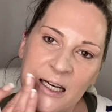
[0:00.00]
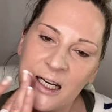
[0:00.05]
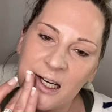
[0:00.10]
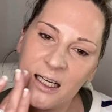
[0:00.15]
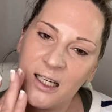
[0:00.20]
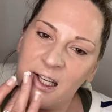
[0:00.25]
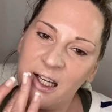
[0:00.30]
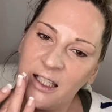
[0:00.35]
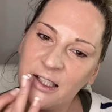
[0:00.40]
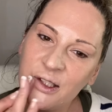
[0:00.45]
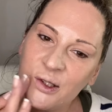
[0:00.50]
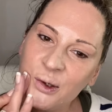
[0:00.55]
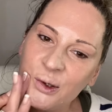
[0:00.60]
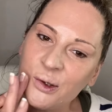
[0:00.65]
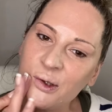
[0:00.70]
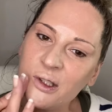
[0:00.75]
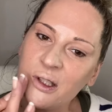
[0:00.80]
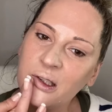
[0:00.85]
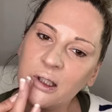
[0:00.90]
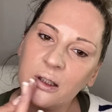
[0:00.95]
It's
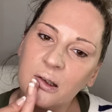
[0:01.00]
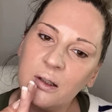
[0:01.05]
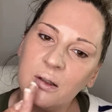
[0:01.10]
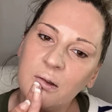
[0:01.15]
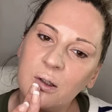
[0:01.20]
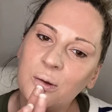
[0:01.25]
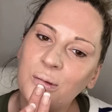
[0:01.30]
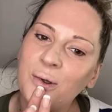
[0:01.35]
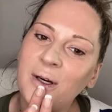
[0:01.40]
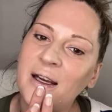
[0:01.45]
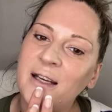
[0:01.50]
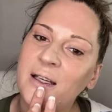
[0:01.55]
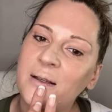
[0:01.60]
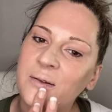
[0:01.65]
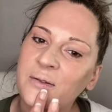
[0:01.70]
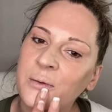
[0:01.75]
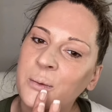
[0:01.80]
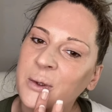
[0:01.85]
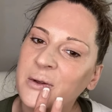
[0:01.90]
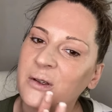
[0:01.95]
also great
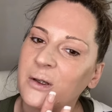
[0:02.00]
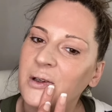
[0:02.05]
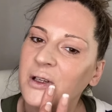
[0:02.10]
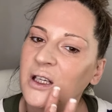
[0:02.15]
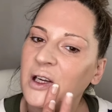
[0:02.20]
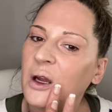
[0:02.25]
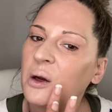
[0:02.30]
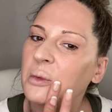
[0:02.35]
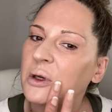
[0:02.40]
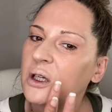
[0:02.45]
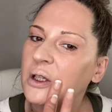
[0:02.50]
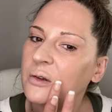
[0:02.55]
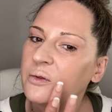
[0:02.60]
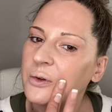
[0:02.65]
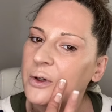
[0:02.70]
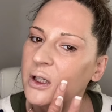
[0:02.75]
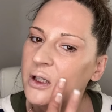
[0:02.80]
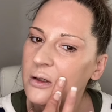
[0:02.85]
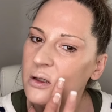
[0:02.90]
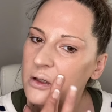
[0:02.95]
for building up
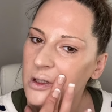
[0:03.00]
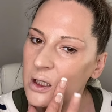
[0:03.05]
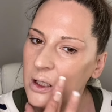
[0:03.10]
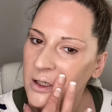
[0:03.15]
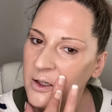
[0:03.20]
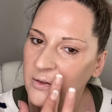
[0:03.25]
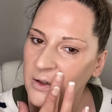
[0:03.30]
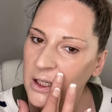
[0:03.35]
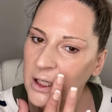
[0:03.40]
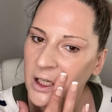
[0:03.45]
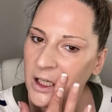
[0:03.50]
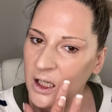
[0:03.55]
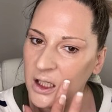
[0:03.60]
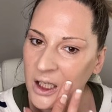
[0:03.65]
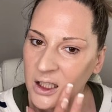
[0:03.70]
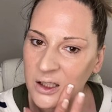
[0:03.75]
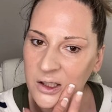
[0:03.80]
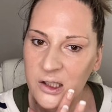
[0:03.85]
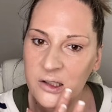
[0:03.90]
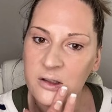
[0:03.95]
coverage if you need
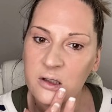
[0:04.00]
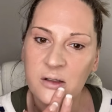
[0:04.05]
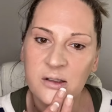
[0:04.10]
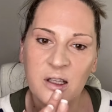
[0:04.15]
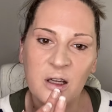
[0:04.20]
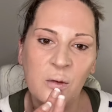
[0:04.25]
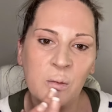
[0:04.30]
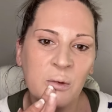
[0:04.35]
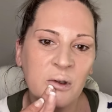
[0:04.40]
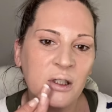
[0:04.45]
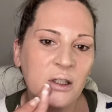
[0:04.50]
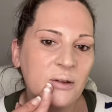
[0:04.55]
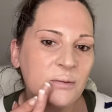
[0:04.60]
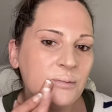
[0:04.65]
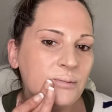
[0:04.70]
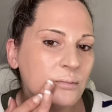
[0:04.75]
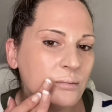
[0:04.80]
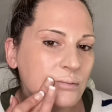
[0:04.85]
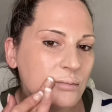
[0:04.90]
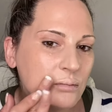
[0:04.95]
extra somewhere.
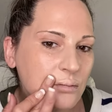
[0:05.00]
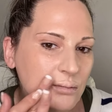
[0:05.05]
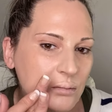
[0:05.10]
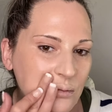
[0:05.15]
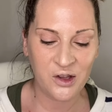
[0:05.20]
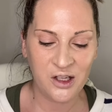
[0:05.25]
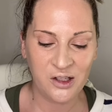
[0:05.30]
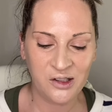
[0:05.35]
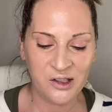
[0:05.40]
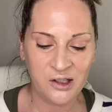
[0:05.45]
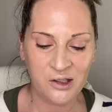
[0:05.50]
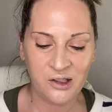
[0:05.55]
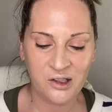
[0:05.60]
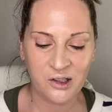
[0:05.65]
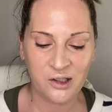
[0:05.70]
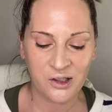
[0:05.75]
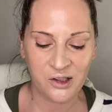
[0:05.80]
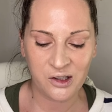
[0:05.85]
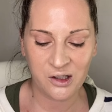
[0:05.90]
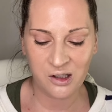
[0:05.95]
This is
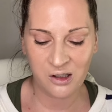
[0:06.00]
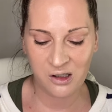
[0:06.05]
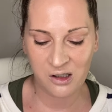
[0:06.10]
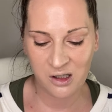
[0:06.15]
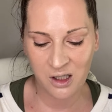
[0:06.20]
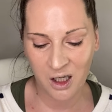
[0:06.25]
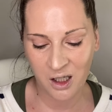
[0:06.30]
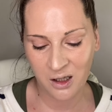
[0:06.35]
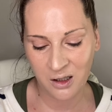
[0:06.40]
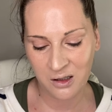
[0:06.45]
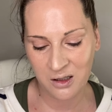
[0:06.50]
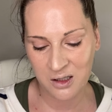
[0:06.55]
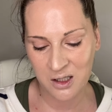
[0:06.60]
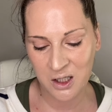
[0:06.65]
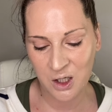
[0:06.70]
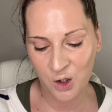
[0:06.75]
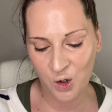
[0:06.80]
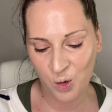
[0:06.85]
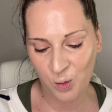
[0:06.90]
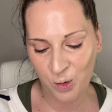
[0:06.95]
just the Charlotte
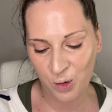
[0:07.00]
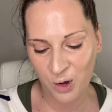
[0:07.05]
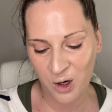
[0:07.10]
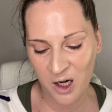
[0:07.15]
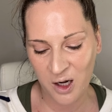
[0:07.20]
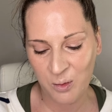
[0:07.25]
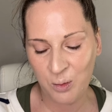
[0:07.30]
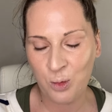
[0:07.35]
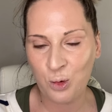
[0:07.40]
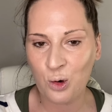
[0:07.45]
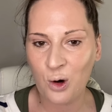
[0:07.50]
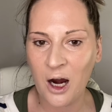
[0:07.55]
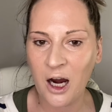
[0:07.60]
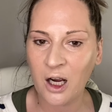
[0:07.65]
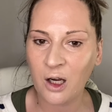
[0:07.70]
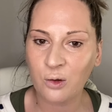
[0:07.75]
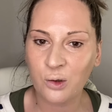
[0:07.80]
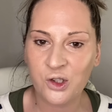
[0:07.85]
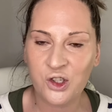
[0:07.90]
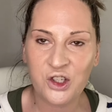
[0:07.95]
Tilbury
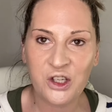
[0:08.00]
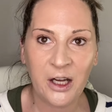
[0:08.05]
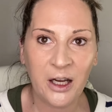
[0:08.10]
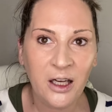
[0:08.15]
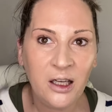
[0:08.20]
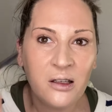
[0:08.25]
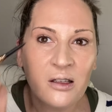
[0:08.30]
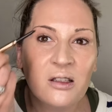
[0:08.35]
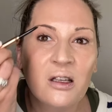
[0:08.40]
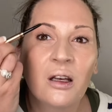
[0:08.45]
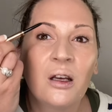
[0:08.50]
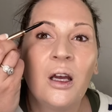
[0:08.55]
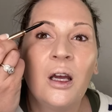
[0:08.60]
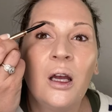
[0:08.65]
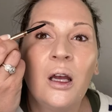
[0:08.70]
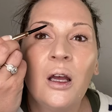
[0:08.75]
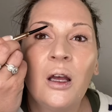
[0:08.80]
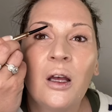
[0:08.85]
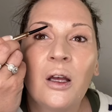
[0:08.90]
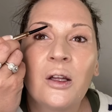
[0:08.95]
Brow Cheat.
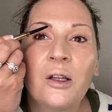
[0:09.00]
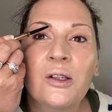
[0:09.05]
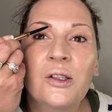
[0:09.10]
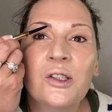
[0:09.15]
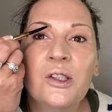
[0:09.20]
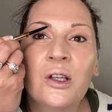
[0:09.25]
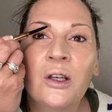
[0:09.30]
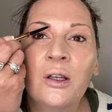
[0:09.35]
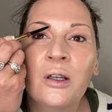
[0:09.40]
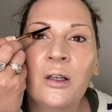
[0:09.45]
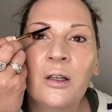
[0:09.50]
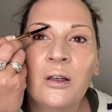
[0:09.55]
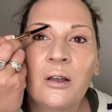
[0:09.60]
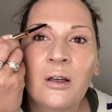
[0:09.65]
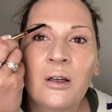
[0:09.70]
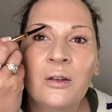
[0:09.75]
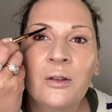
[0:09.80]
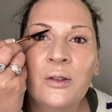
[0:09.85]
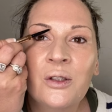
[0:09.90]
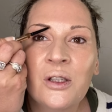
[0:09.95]
So
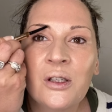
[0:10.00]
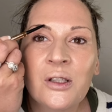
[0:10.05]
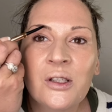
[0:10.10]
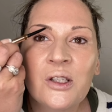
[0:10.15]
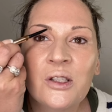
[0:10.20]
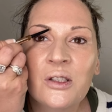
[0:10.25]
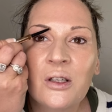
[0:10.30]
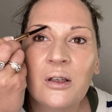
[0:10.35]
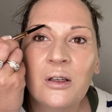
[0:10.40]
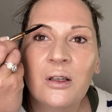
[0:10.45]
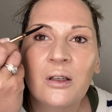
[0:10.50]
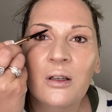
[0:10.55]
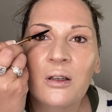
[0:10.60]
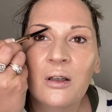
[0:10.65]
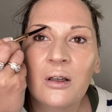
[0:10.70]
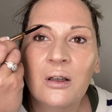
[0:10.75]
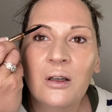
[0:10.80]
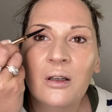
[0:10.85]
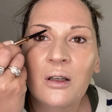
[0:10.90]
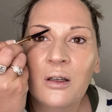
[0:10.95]
I'll just
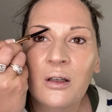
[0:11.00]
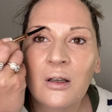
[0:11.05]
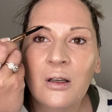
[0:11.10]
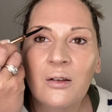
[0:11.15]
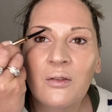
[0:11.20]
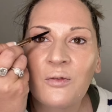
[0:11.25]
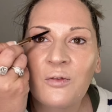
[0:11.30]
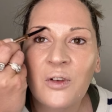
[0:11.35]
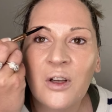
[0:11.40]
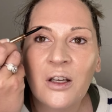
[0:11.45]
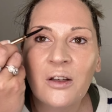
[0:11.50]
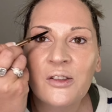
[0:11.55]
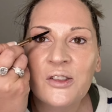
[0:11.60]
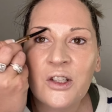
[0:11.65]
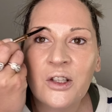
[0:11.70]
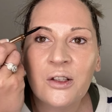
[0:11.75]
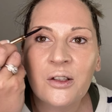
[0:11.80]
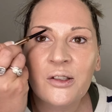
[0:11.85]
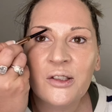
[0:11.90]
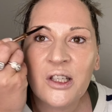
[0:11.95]
fix
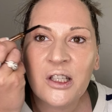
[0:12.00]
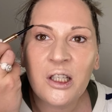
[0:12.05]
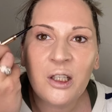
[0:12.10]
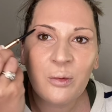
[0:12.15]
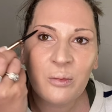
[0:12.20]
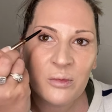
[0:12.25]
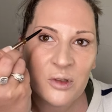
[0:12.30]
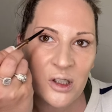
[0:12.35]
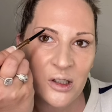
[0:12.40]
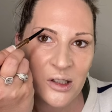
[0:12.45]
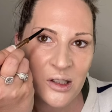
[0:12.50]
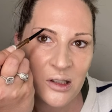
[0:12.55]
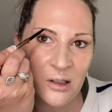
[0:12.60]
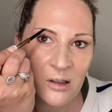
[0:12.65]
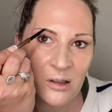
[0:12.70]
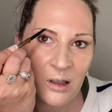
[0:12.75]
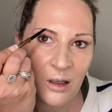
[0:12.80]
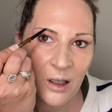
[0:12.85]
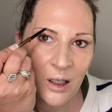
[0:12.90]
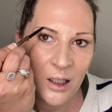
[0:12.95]
those up just a
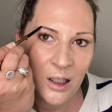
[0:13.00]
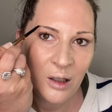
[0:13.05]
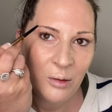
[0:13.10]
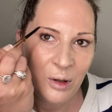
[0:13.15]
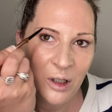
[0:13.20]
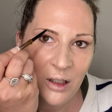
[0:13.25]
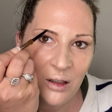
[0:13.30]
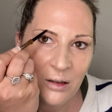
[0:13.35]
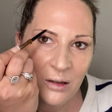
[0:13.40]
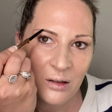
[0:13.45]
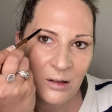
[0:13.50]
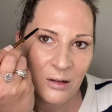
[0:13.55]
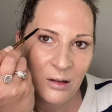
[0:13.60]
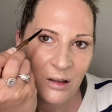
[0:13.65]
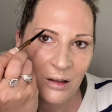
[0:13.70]
tiny bit.